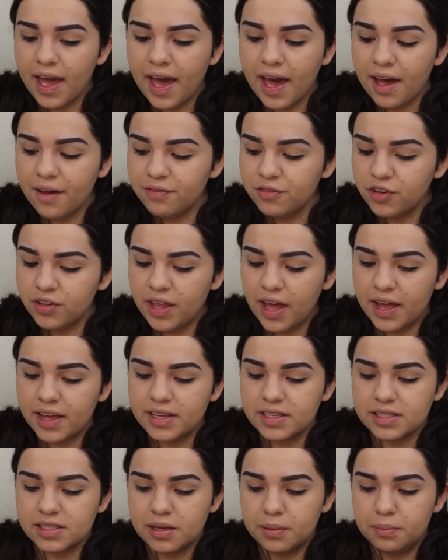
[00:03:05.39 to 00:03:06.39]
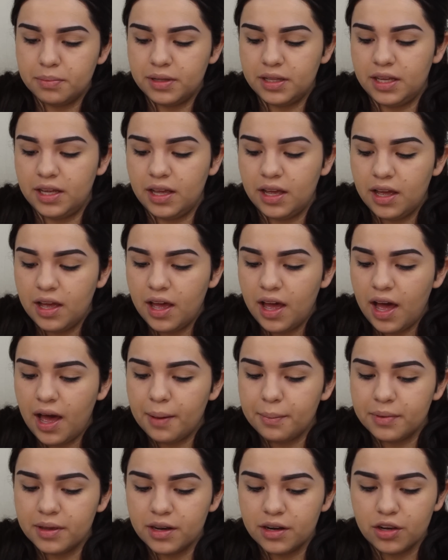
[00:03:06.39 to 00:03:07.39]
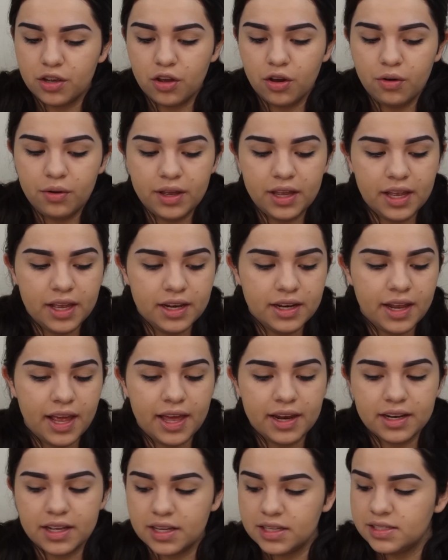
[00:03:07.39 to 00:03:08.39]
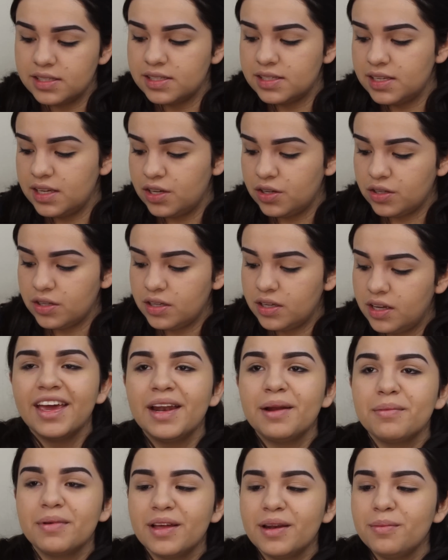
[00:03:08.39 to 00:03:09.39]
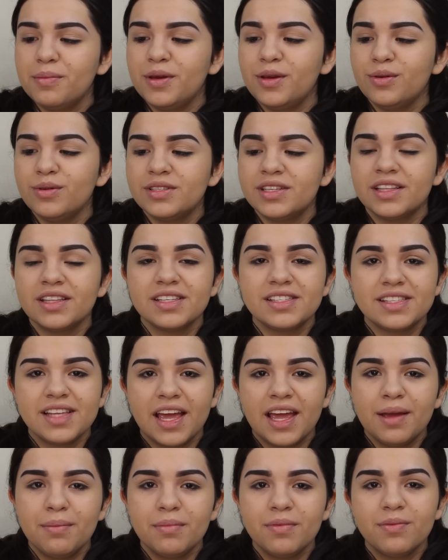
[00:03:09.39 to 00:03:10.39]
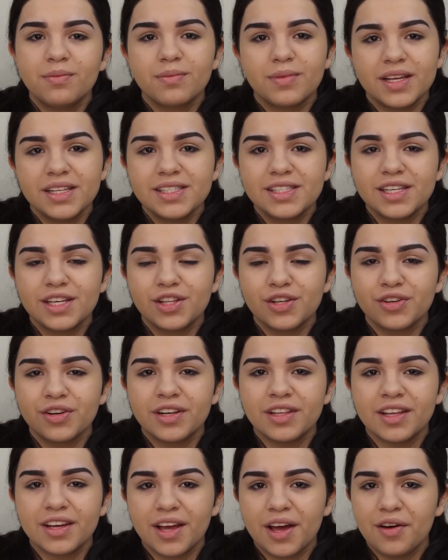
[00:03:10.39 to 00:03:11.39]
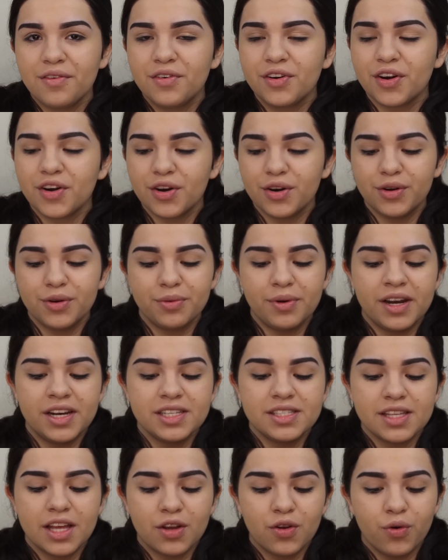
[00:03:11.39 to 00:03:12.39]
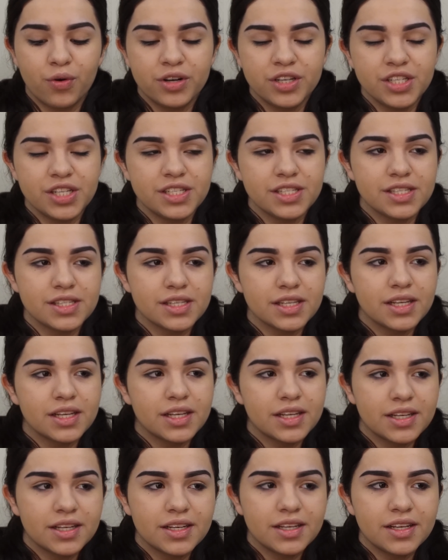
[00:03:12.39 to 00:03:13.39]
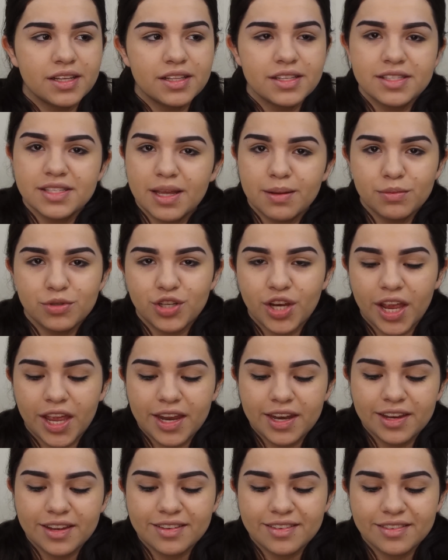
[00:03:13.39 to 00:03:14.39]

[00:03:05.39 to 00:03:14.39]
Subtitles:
After that is complete, I'm going to go in and conceal, and I'm going to be using the same concealer in the CoverGirl Ready Set Gorgeous, same shade.